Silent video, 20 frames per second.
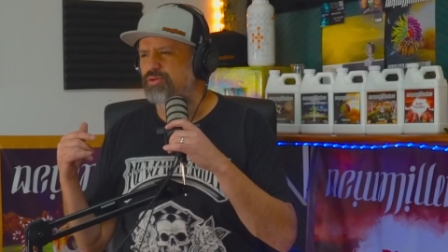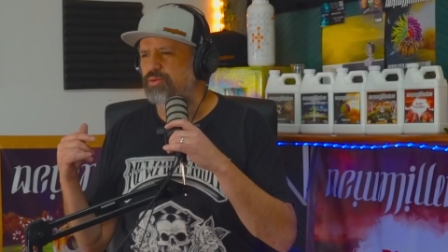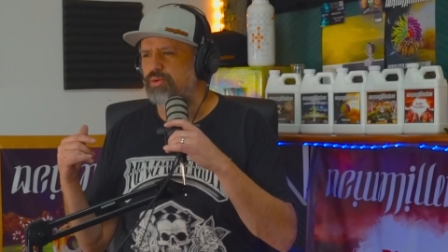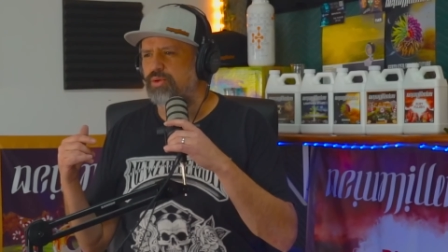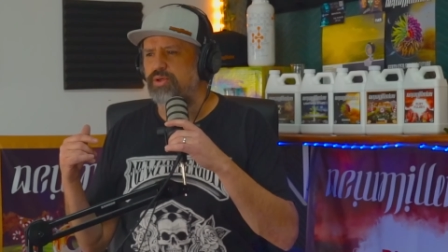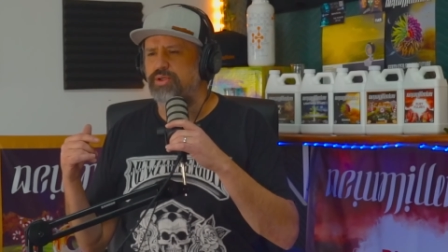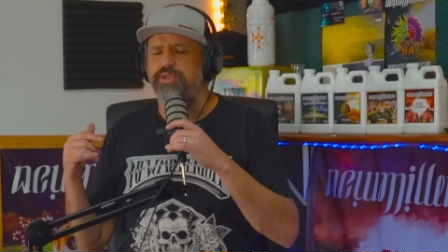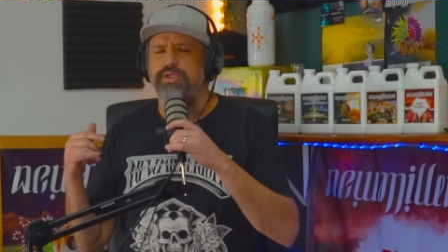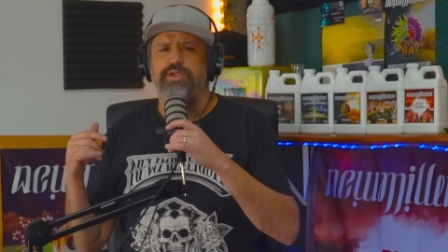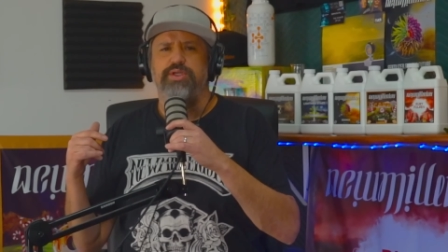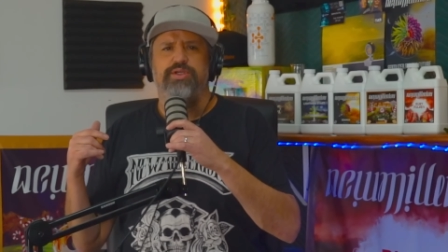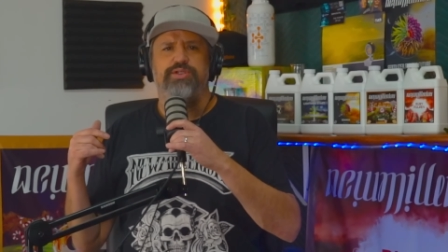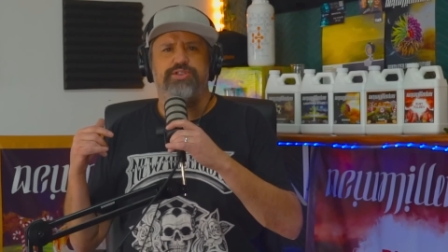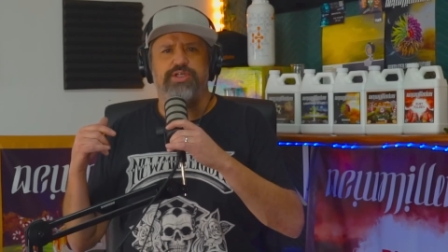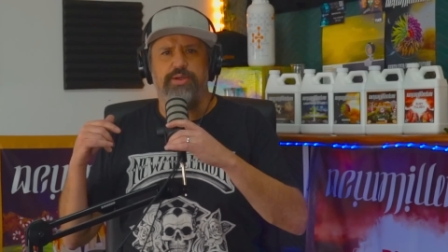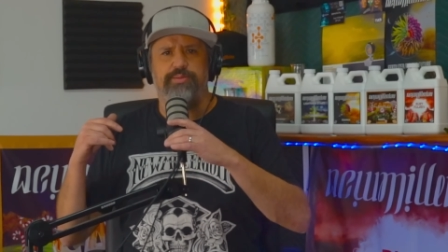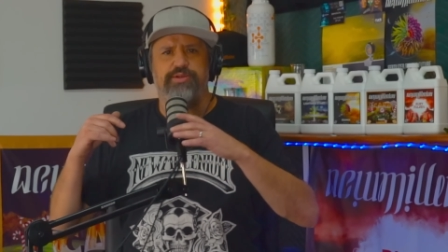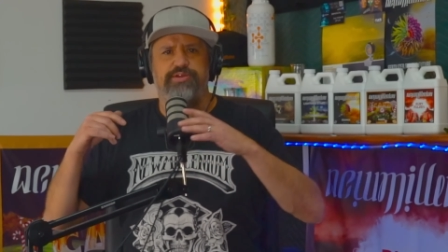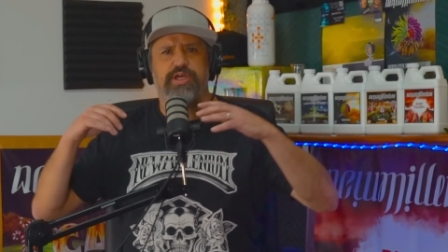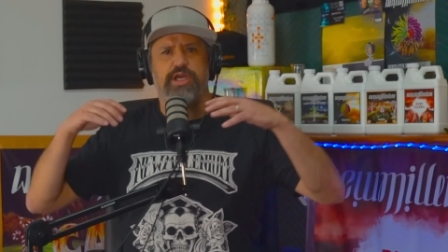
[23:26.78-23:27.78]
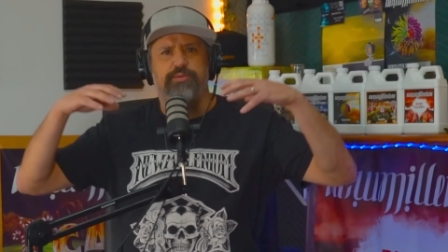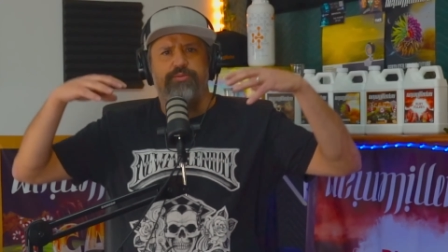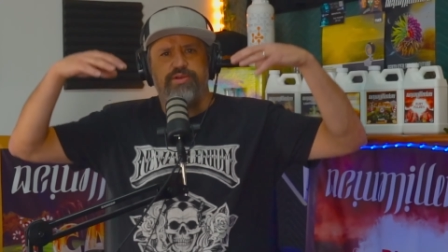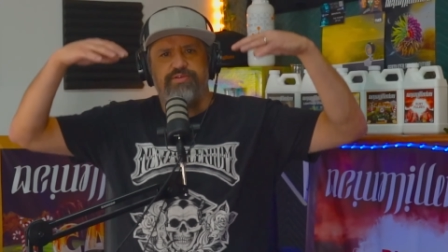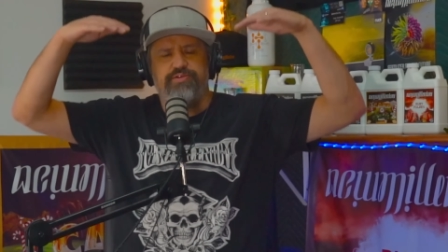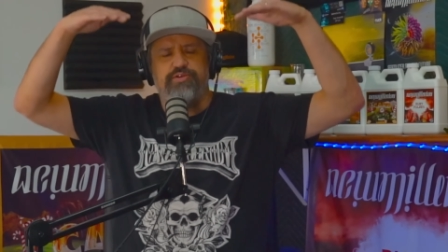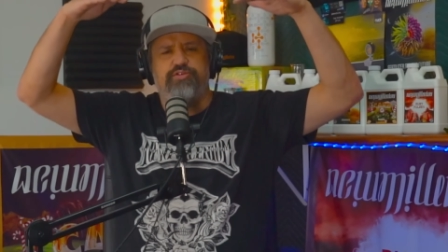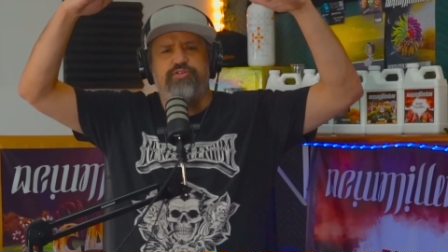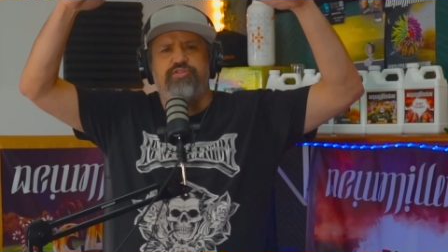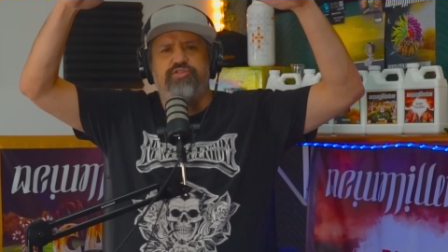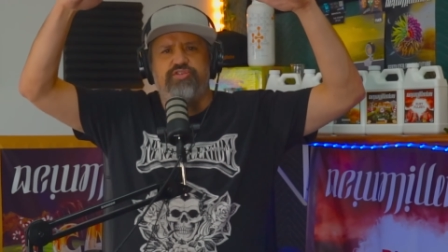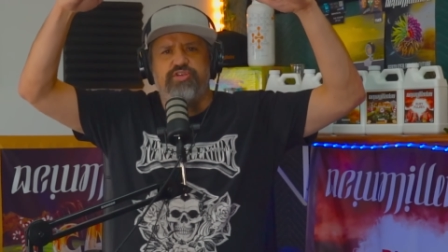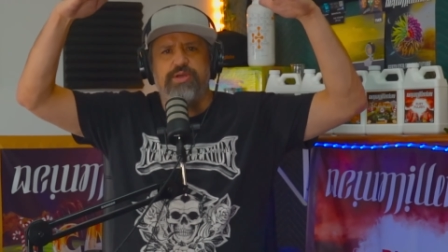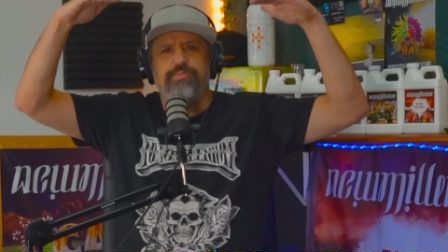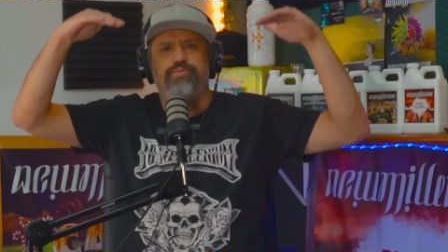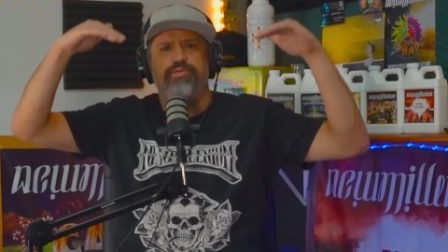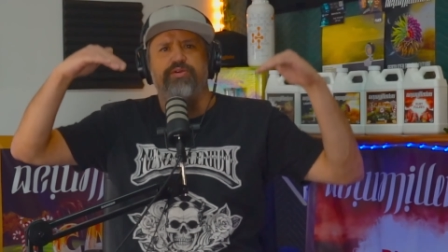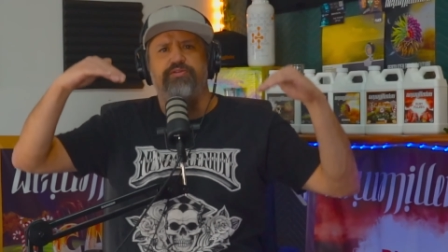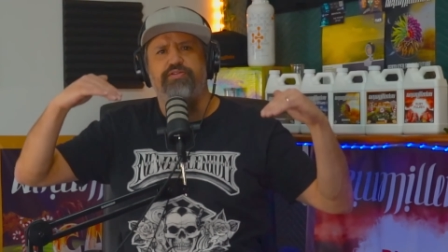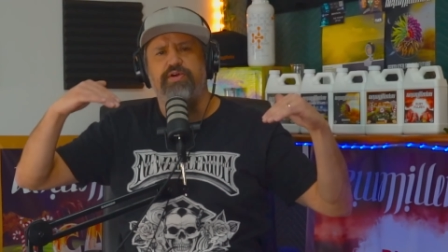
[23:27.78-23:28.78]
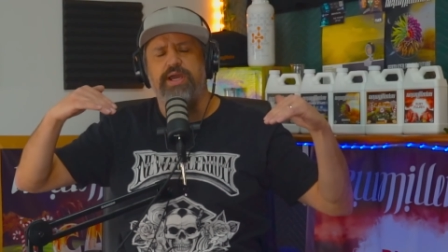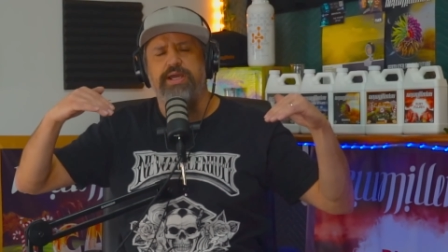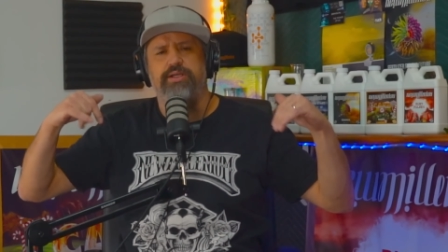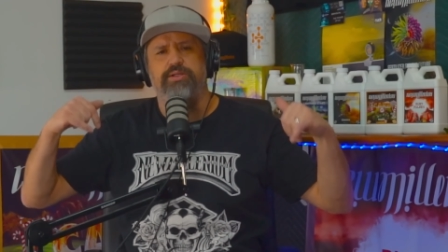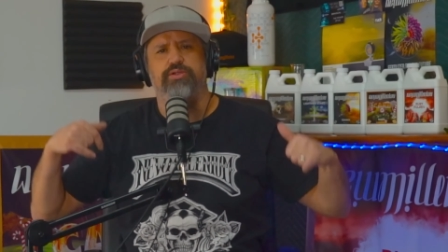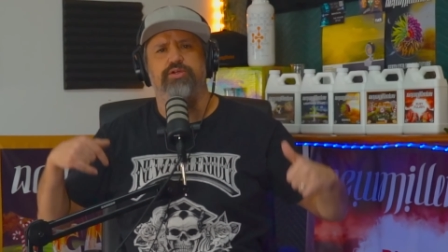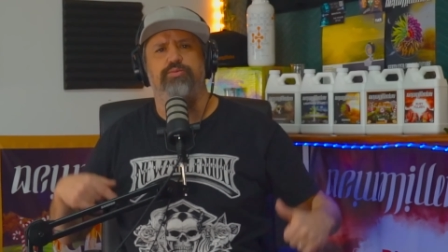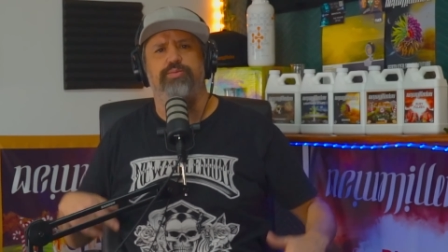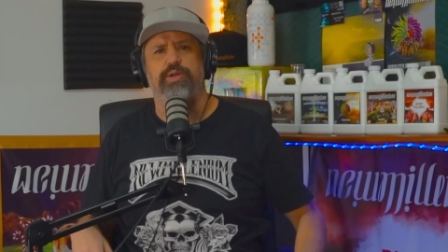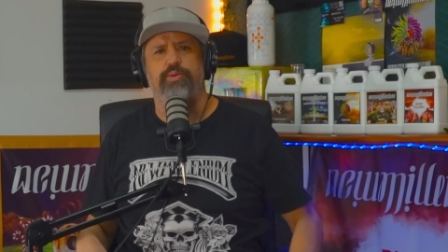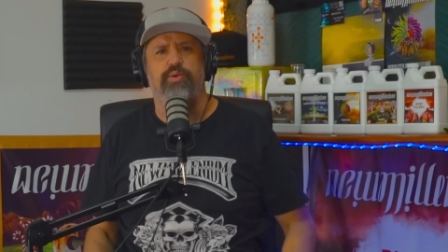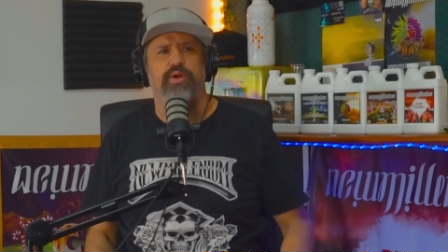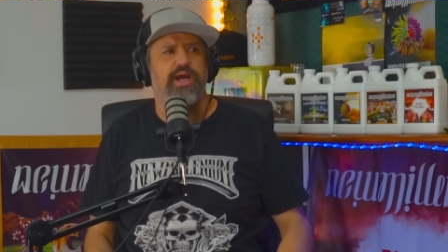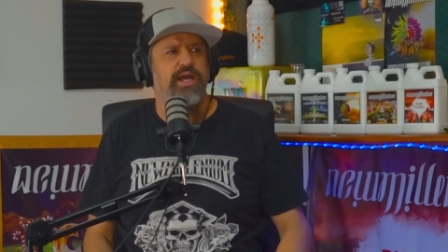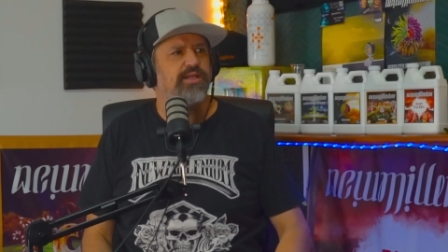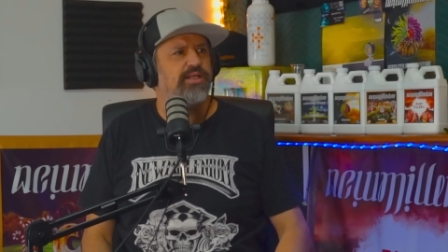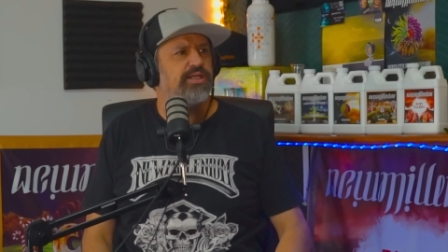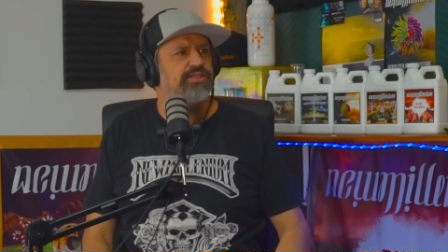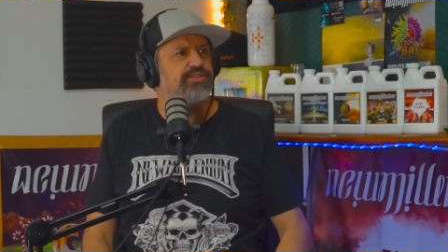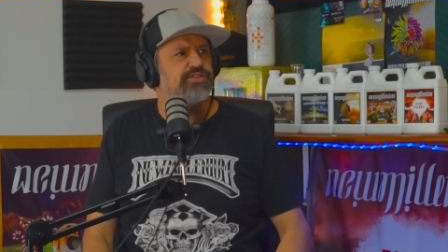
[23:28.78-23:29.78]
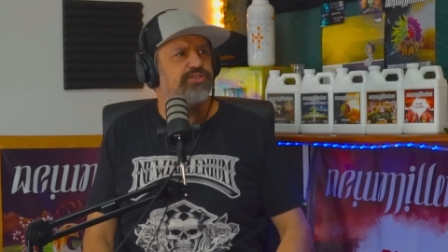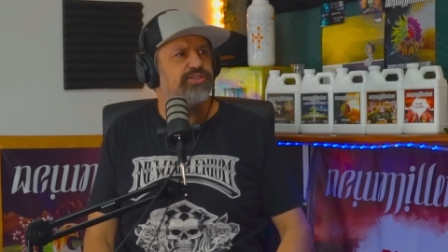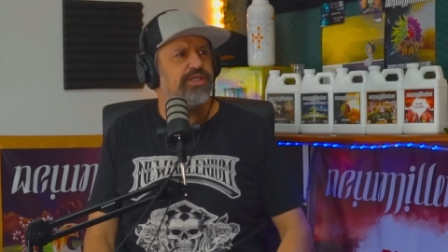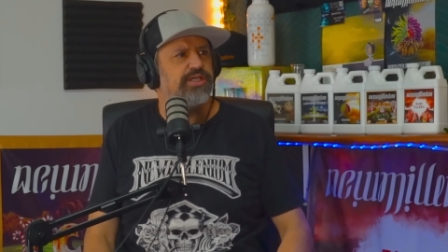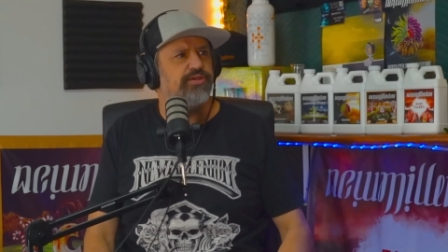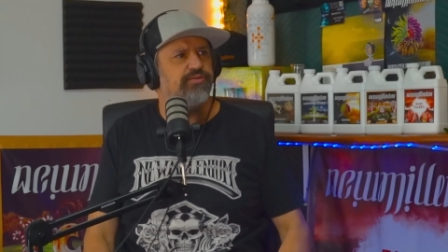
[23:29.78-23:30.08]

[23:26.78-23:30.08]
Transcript: the word dumb it down, but if you simplify it a little bit, what I like to say